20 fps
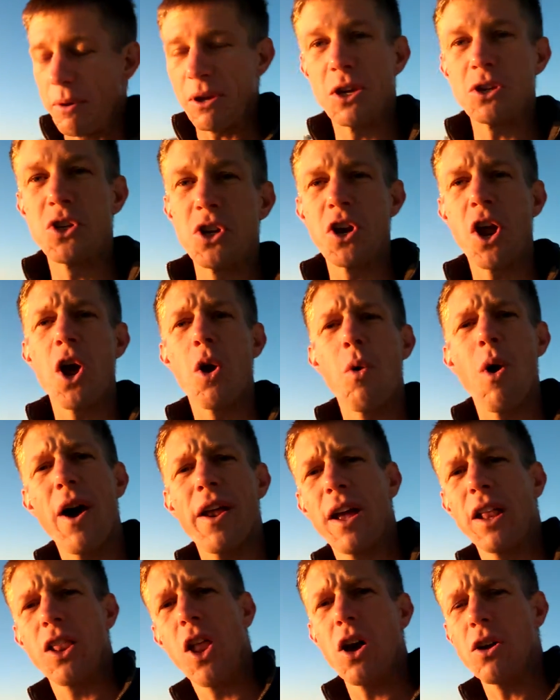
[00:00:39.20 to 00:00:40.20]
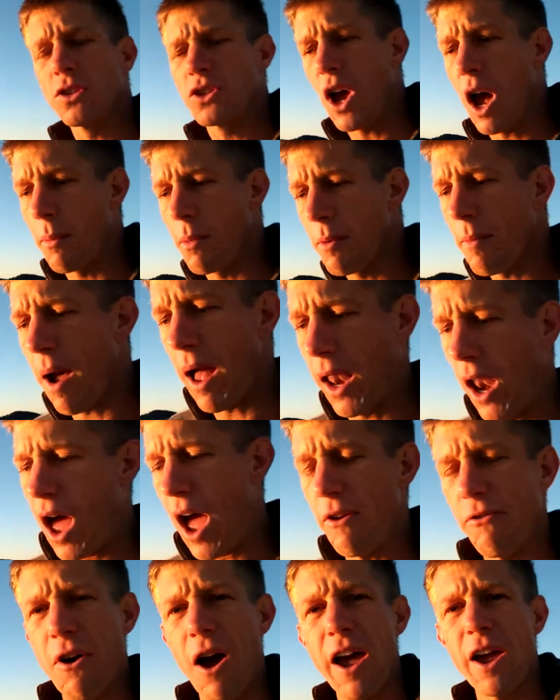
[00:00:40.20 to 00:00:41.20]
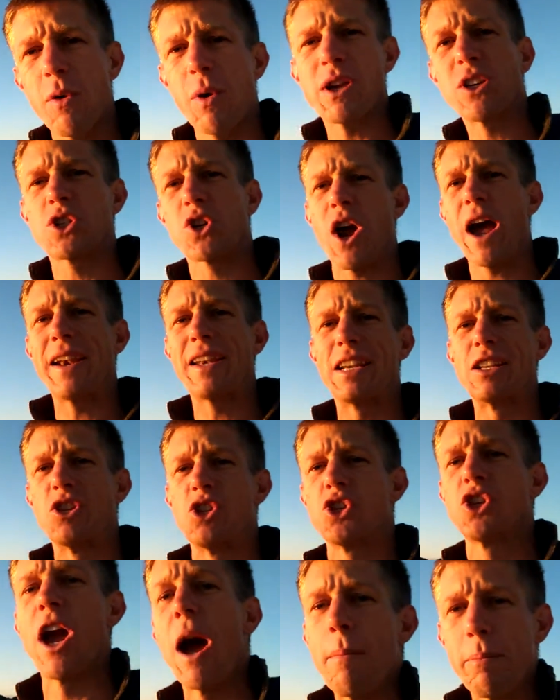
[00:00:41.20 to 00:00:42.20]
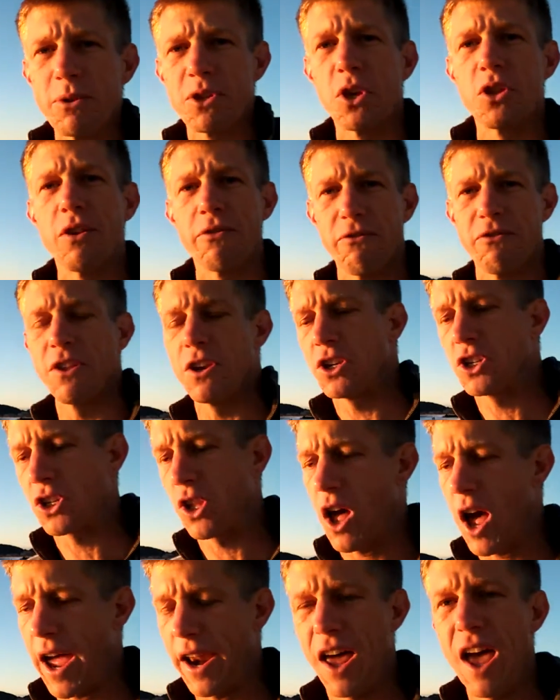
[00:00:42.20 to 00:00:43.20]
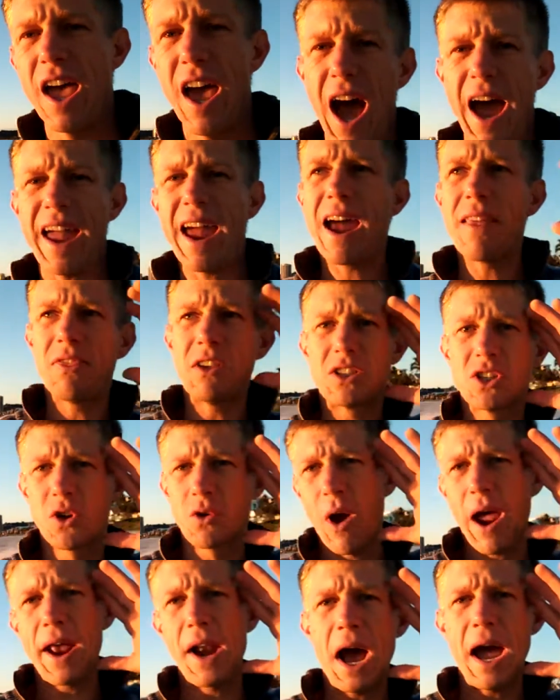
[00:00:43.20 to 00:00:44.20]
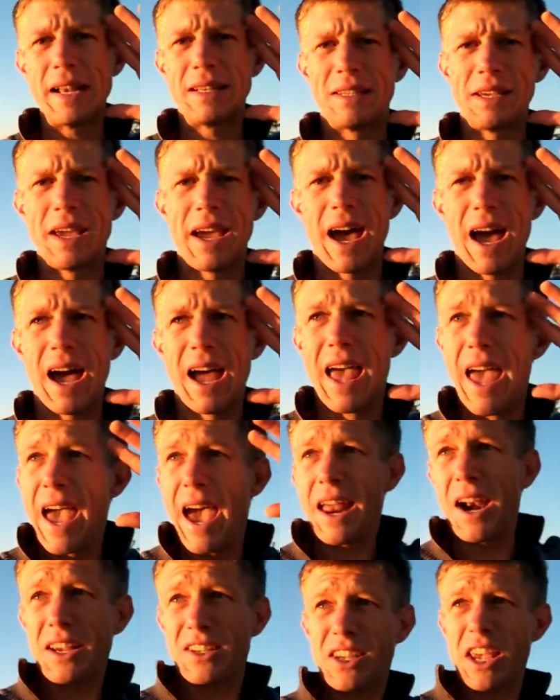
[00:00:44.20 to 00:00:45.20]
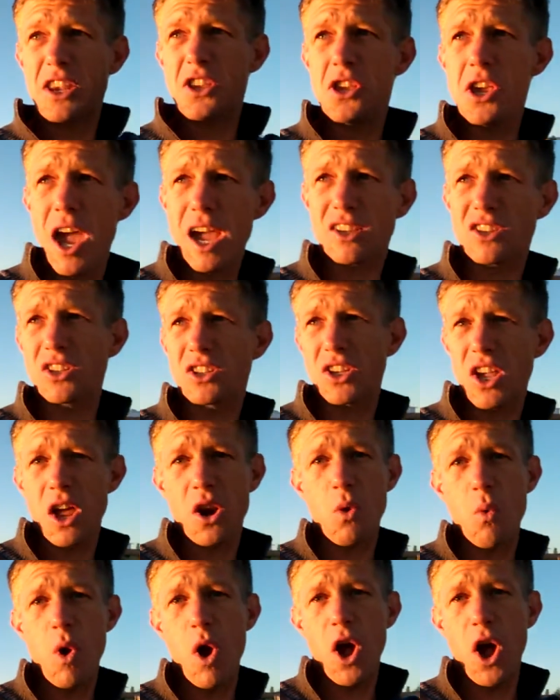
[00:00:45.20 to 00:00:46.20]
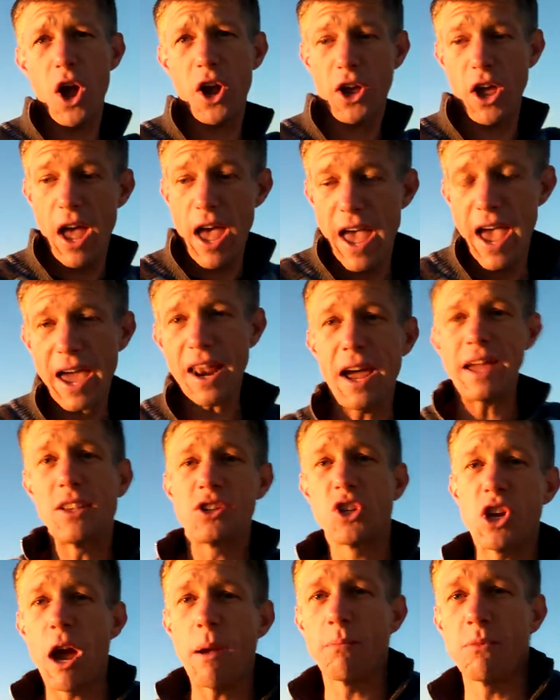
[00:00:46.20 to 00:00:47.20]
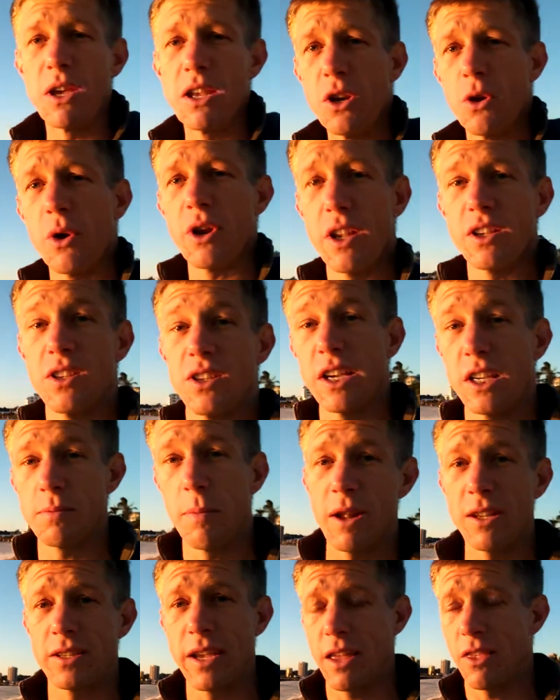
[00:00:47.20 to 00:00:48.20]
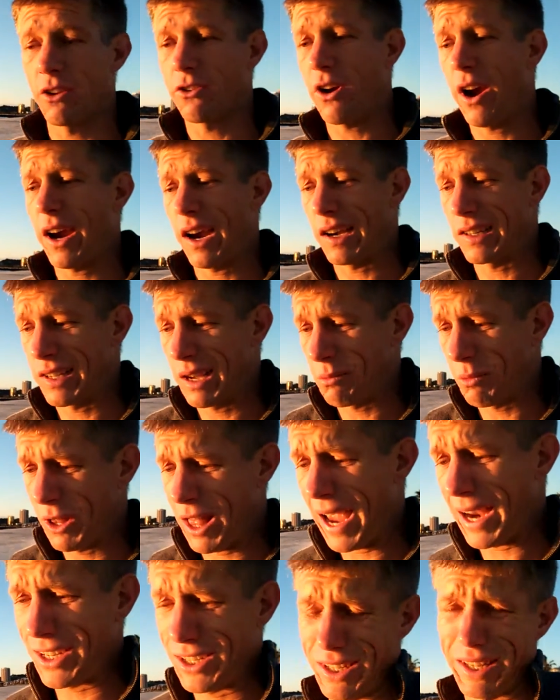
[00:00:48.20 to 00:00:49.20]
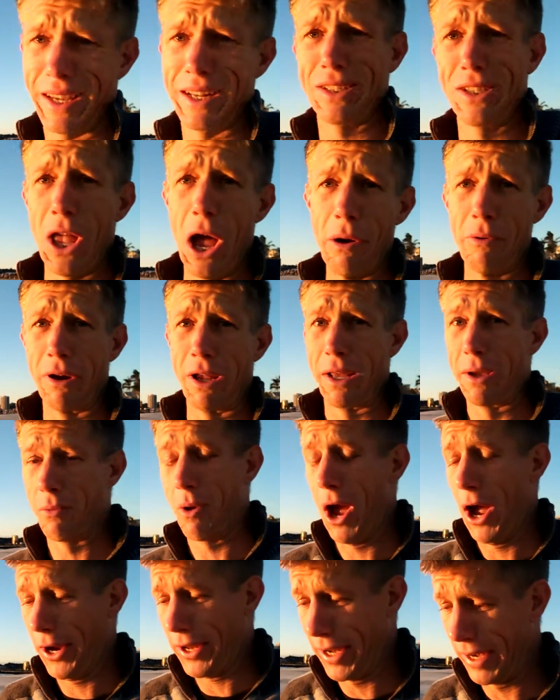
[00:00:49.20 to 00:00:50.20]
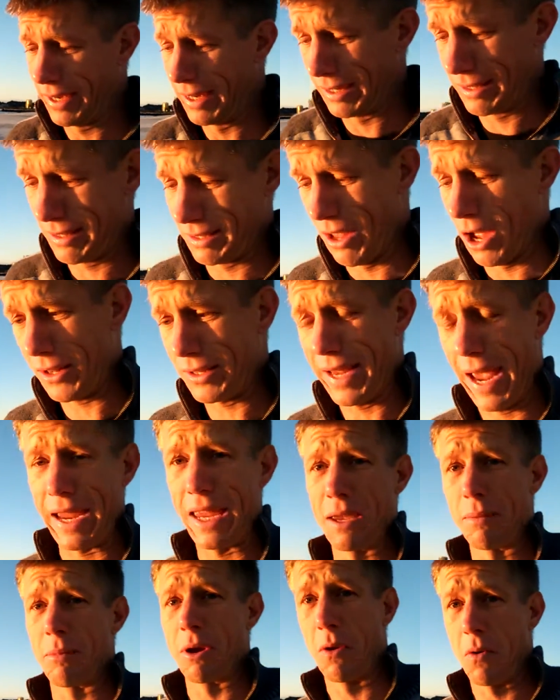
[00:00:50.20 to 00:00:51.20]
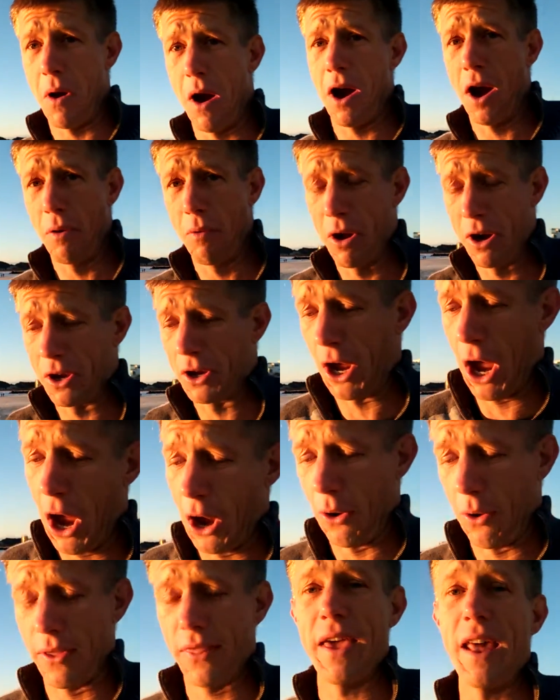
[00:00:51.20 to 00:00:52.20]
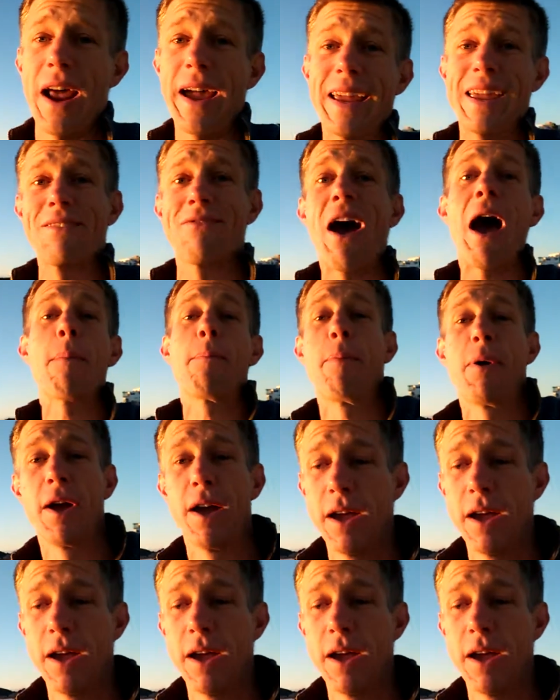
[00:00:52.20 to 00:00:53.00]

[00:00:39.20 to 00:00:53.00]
Because you know what? A long time in my life, I always tried to jump to the finish line. I had this great idea and I said, yes, it's gonna work. And I jumped into it and six months down the track, I said, well, actually, it's not really working. It's not taking me where I wanna go. And then I give up.